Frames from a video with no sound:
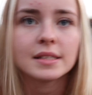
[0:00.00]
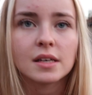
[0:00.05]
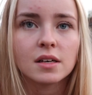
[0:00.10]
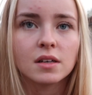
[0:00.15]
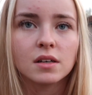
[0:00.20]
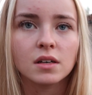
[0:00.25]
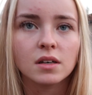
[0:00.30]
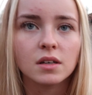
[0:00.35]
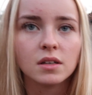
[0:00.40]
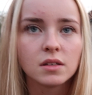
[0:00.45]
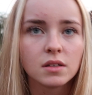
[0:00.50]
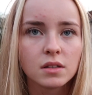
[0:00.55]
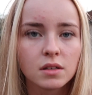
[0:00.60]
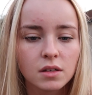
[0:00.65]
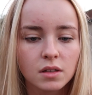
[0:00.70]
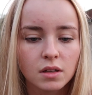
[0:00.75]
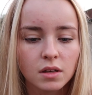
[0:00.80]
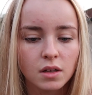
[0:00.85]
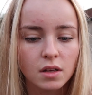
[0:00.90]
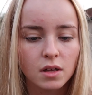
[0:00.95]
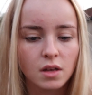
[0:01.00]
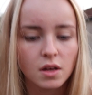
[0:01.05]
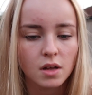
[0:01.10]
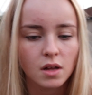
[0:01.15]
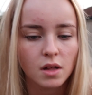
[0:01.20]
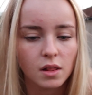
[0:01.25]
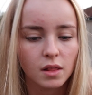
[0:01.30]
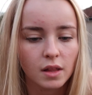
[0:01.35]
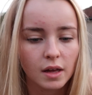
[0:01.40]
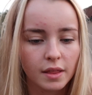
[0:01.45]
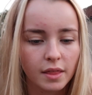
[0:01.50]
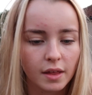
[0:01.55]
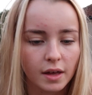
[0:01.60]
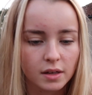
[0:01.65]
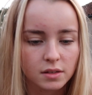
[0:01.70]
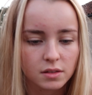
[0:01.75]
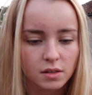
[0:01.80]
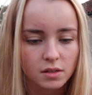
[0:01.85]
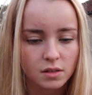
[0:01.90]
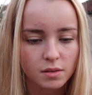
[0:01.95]
turn like
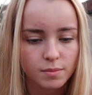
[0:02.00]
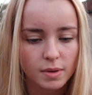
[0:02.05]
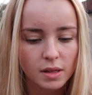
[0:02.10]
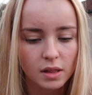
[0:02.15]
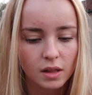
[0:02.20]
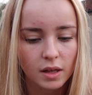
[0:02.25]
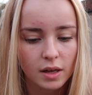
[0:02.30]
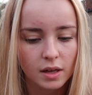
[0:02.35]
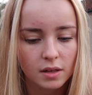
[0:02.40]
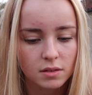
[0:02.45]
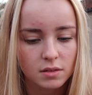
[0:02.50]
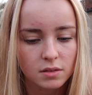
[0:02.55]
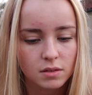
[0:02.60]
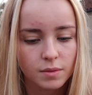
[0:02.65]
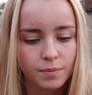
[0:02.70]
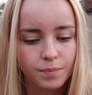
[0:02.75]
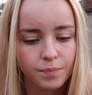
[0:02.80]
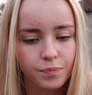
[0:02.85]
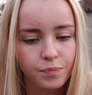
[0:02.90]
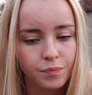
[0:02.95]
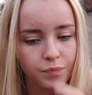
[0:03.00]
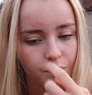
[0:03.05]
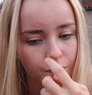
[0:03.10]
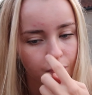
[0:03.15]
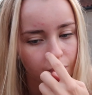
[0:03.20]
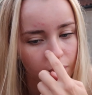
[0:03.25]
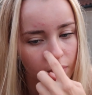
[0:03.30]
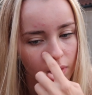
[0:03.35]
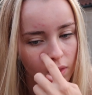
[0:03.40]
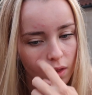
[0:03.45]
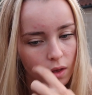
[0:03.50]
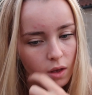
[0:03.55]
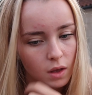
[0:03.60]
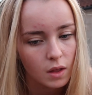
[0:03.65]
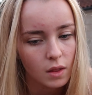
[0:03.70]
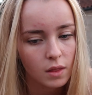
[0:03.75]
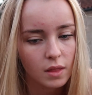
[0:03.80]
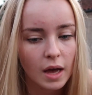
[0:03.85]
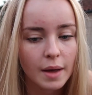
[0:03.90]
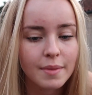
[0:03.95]
that so it's a bit less.
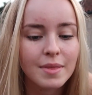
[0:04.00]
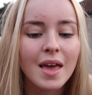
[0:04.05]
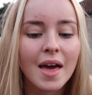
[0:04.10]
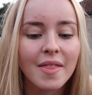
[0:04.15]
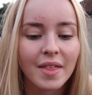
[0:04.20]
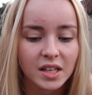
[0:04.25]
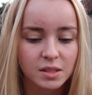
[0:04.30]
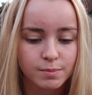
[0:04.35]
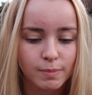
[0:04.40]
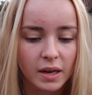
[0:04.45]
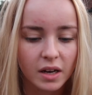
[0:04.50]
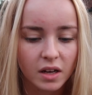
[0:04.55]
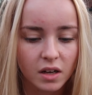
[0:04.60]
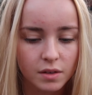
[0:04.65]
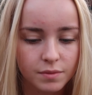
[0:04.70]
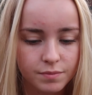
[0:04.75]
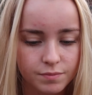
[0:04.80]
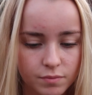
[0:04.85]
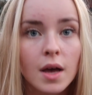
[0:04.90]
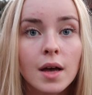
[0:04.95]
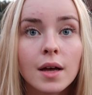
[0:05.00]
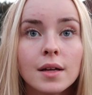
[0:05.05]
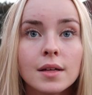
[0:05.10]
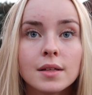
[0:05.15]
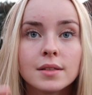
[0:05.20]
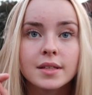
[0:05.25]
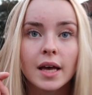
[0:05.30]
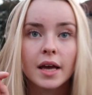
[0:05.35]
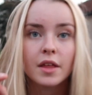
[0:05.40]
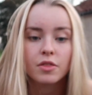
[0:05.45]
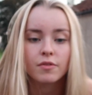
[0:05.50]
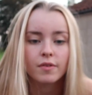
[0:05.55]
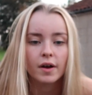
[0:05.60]
That, yeah, that's better. Take